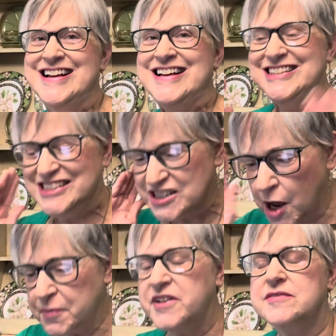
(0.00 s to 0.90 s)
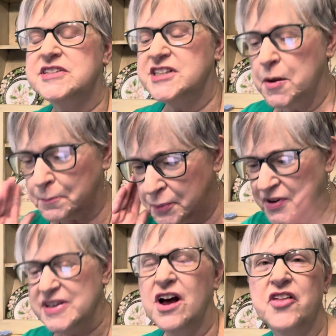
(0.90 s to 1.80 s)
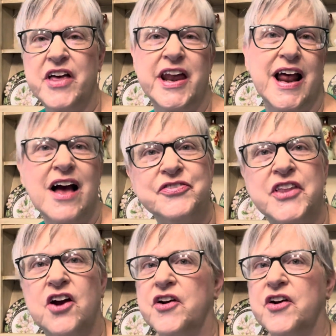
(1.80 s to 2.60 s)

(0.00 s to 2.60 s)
Stop putting all that out there.